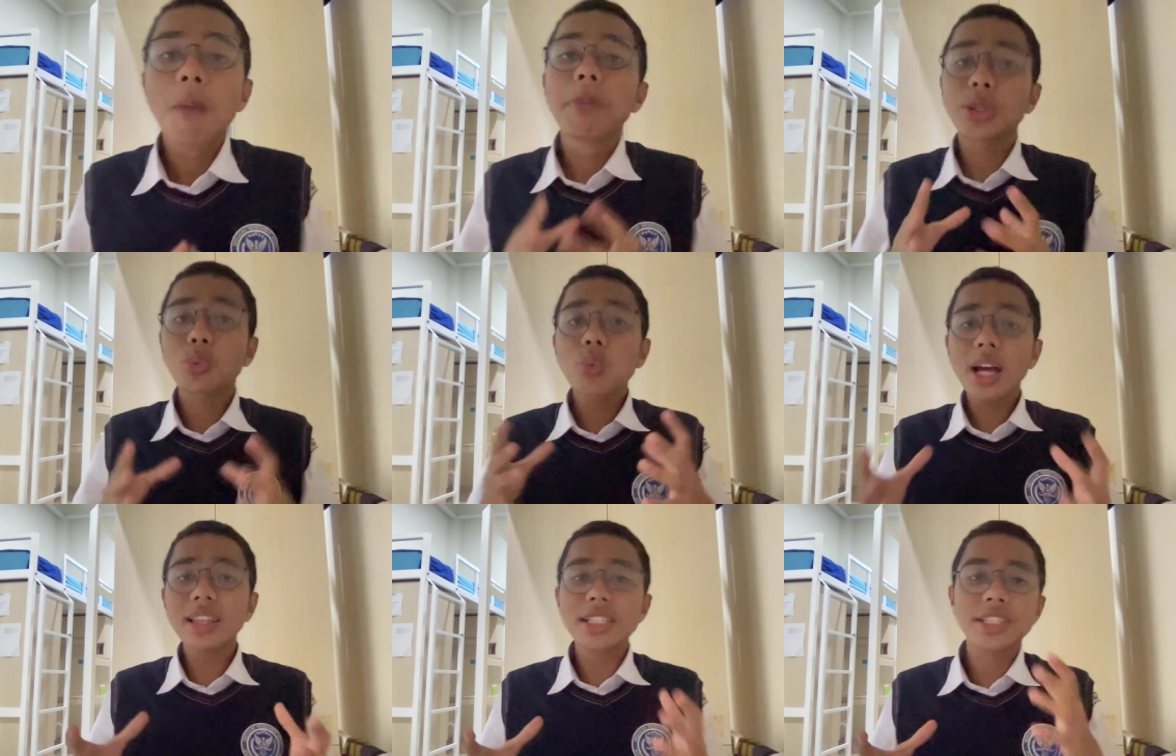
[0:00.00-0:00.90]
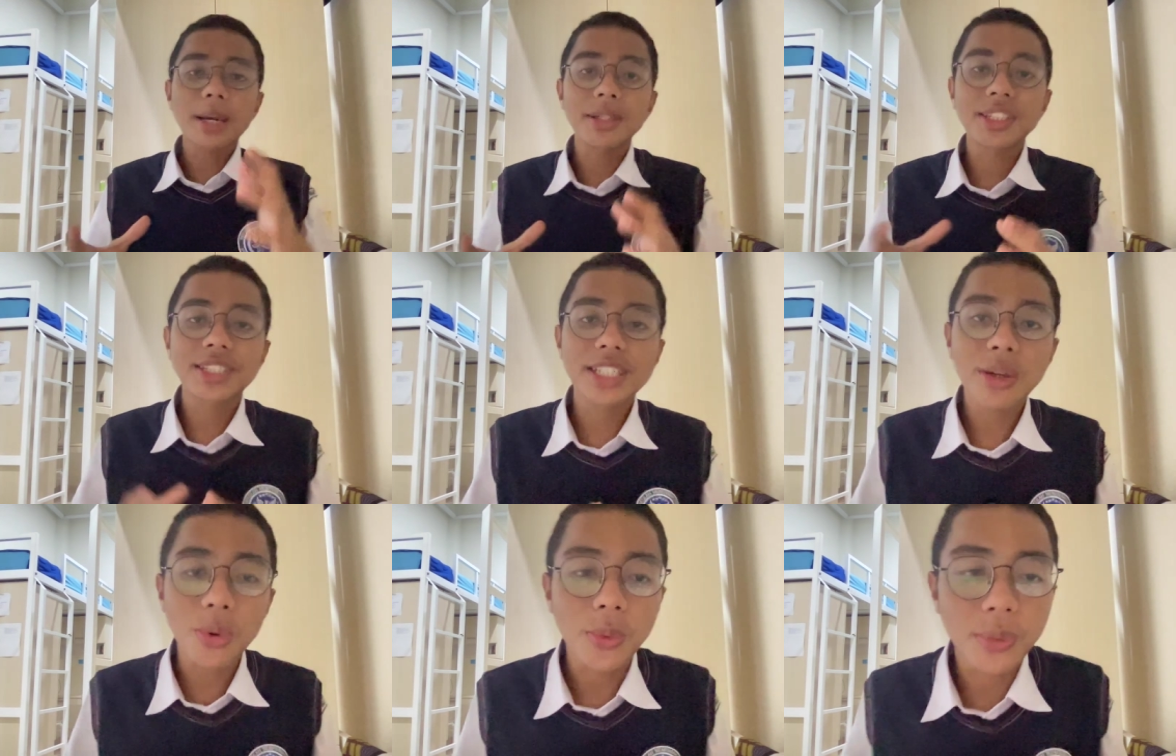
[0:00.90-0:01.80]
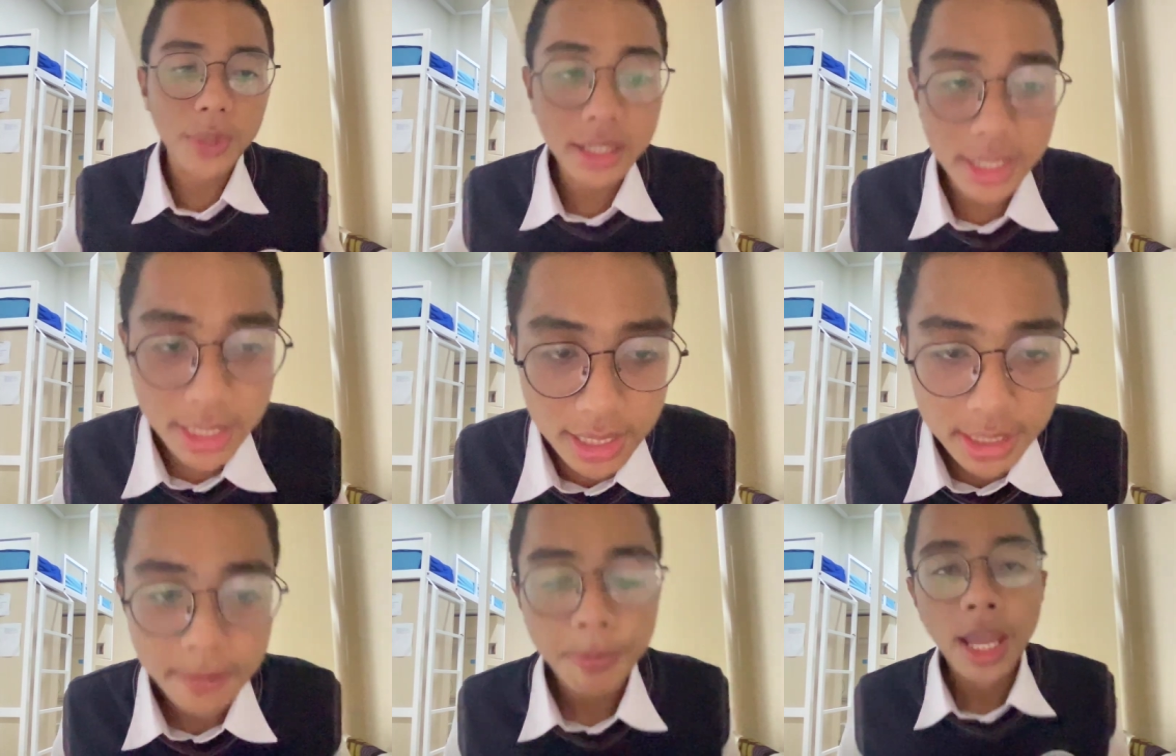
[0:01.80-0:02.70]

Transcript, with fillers: But what is WTO really is?